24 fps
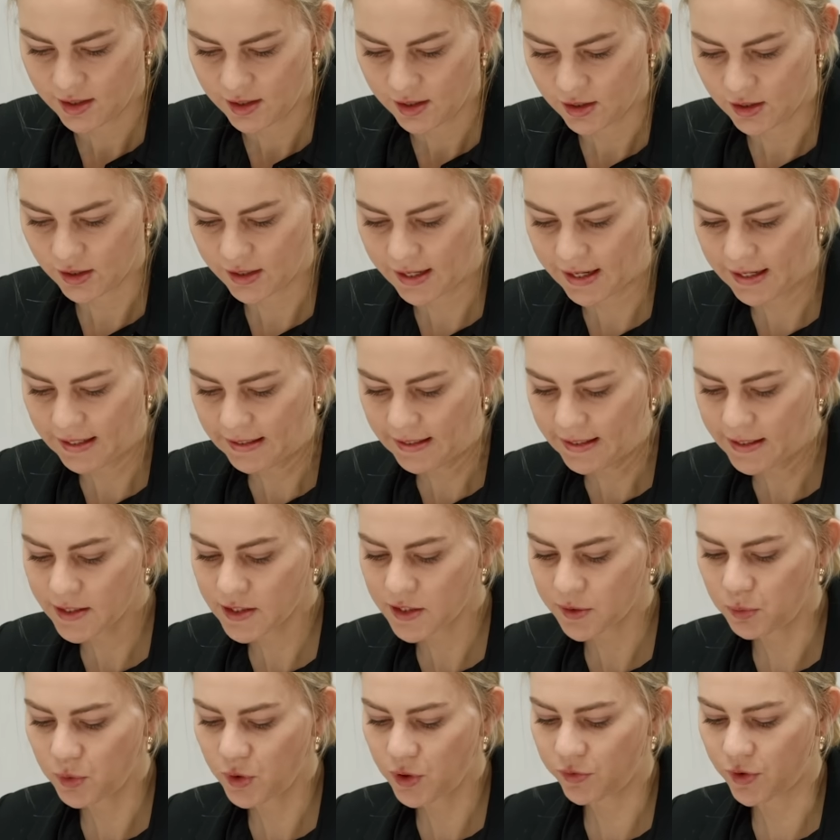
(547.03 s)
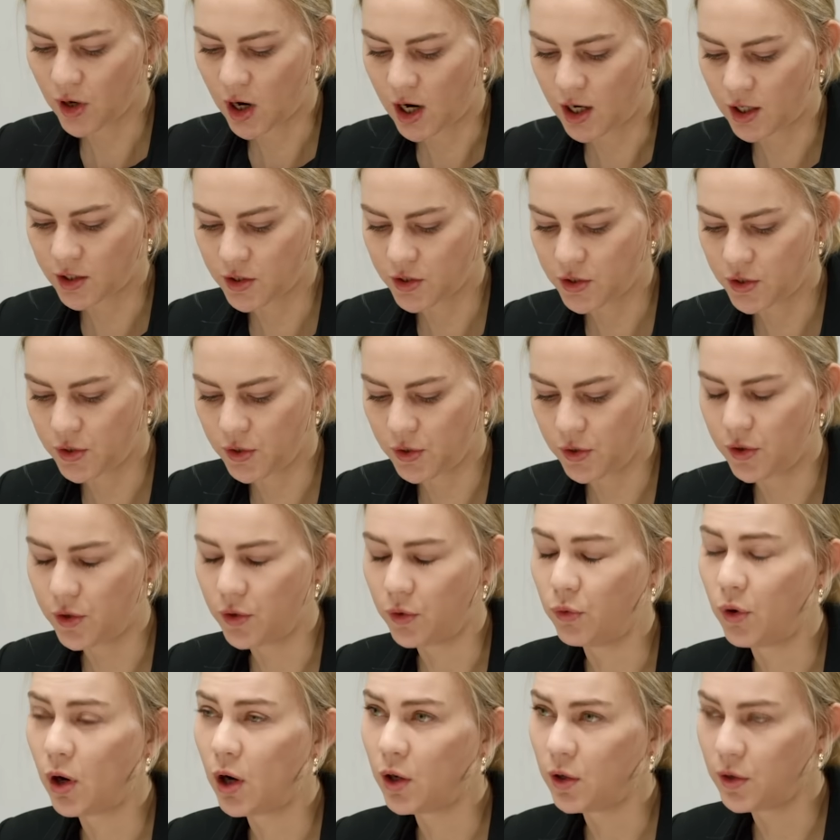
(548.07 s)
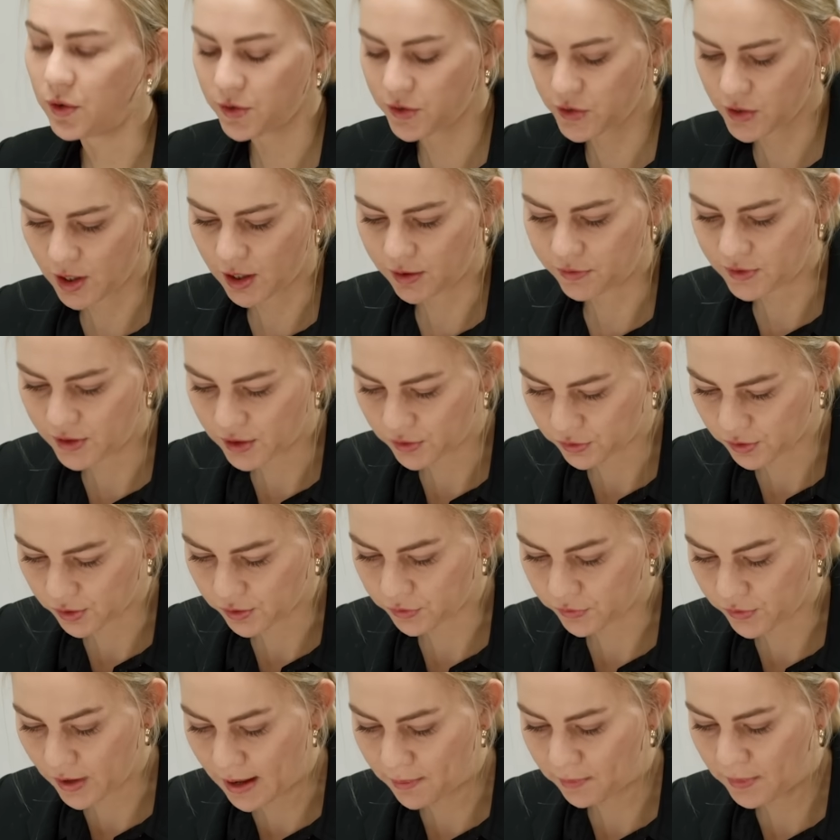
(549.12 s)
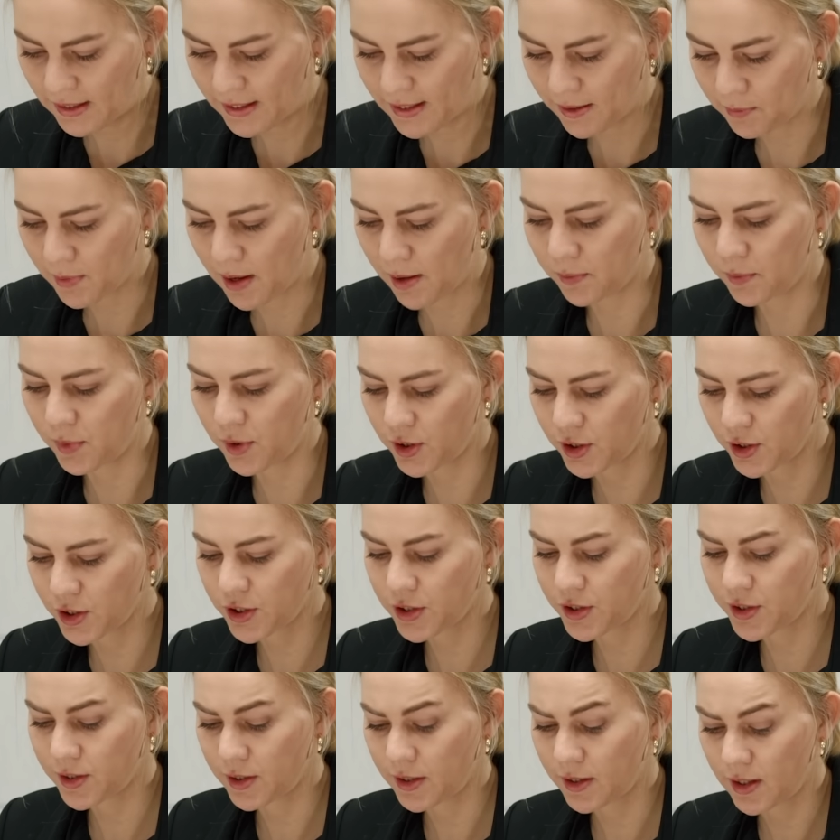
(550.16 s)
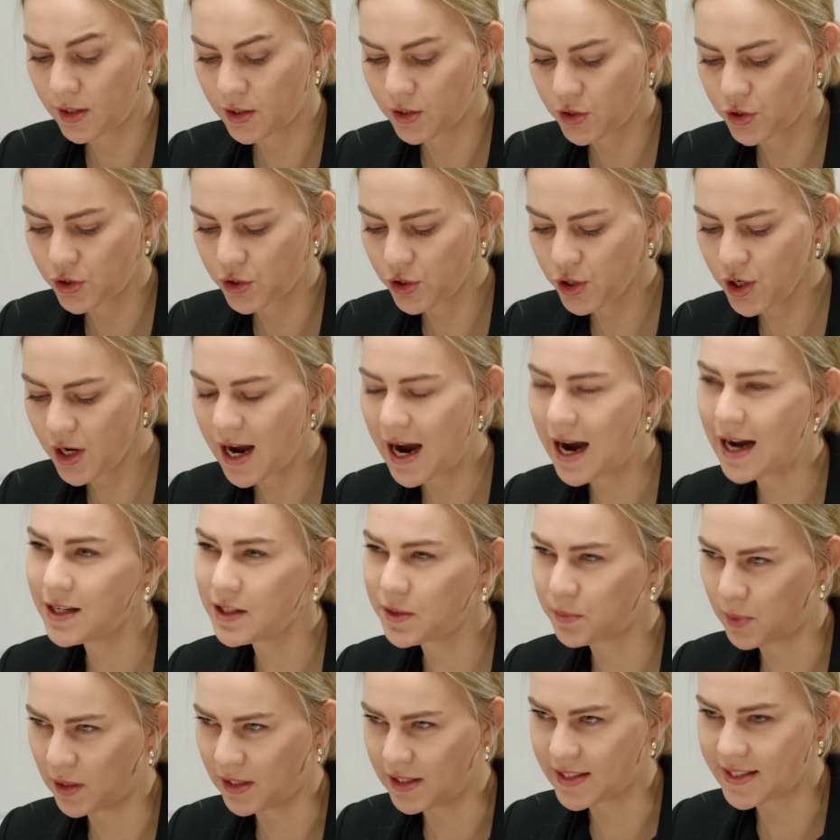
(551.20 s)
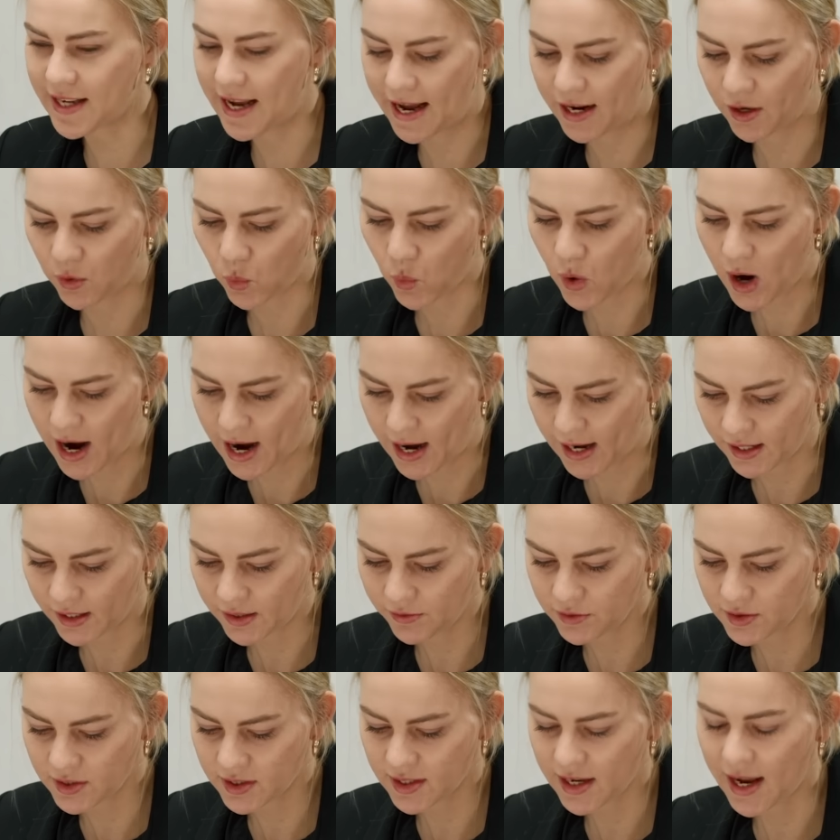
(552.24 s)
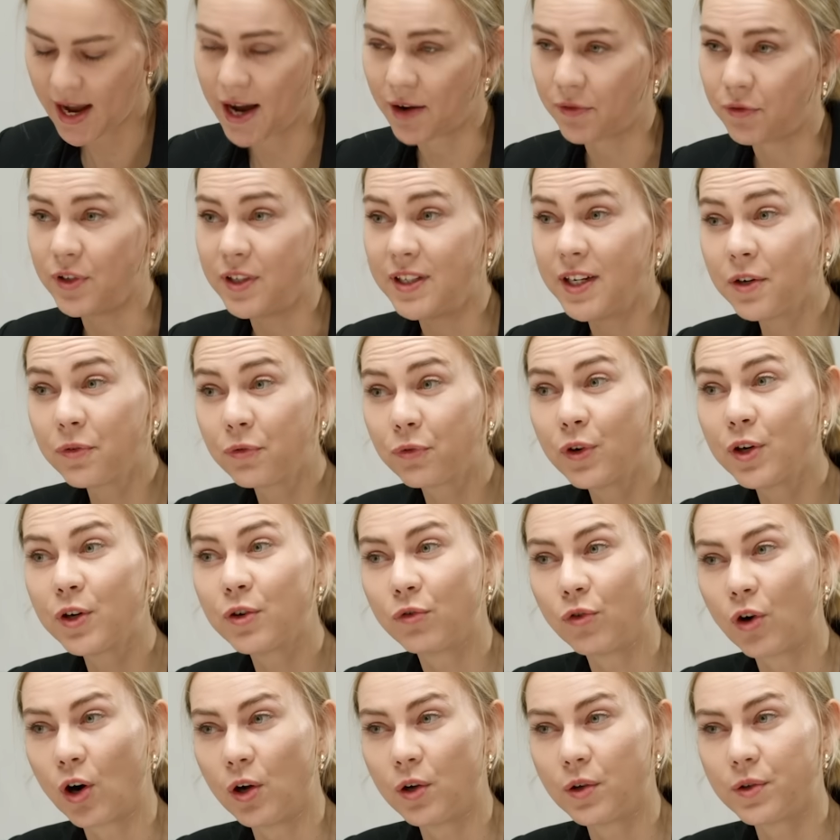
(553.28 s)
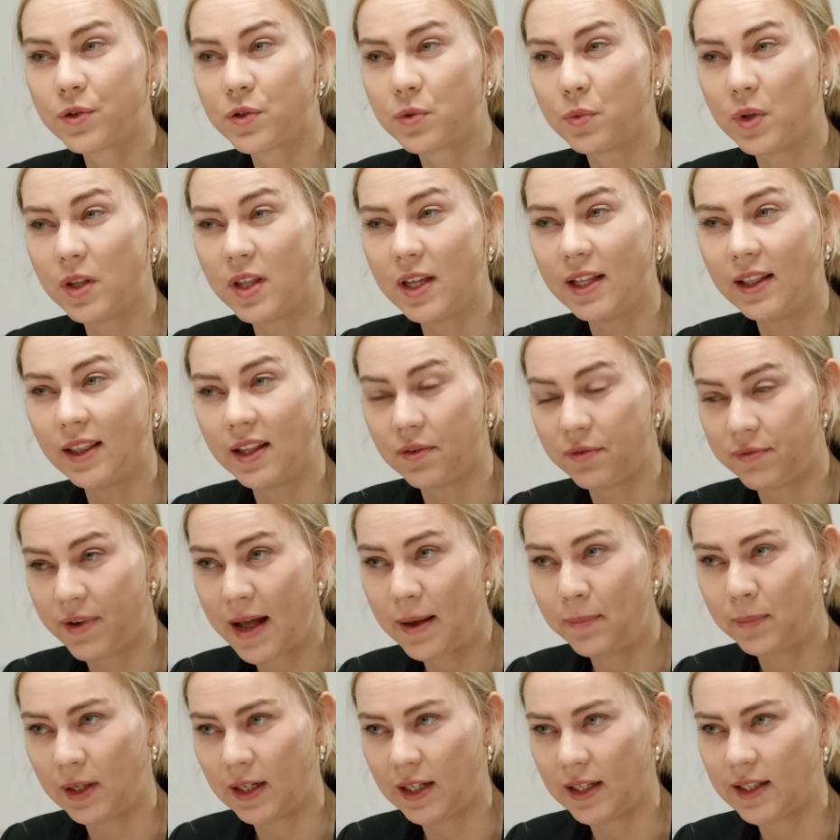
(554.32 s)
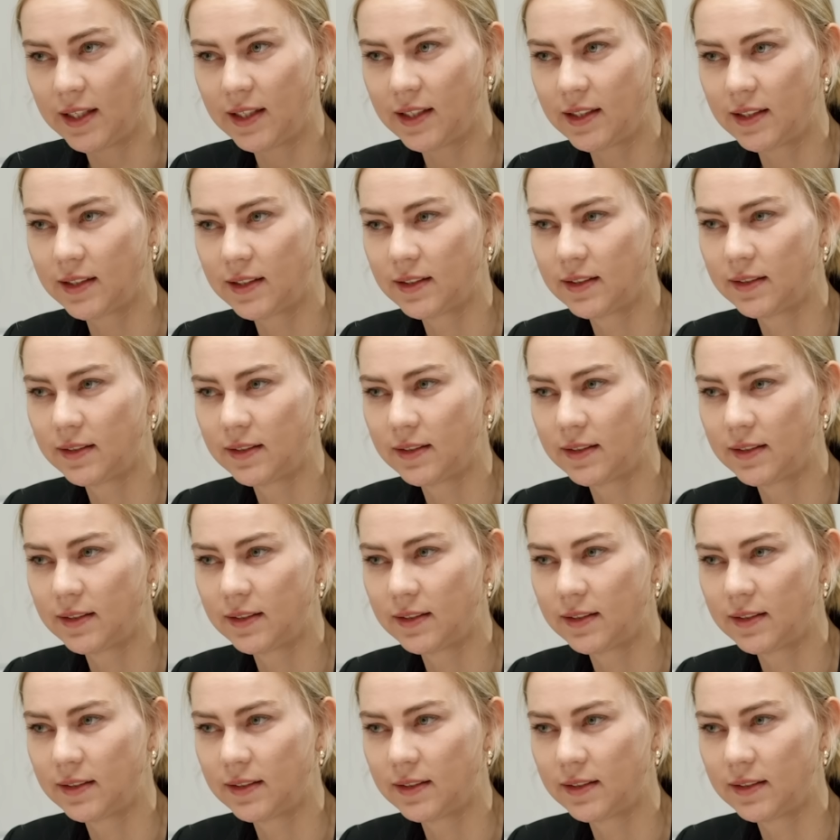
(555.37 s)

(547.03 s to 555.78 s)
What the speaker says: Okay, let's move on to the roles of different family members. Should husbands and wives have different roles within the family?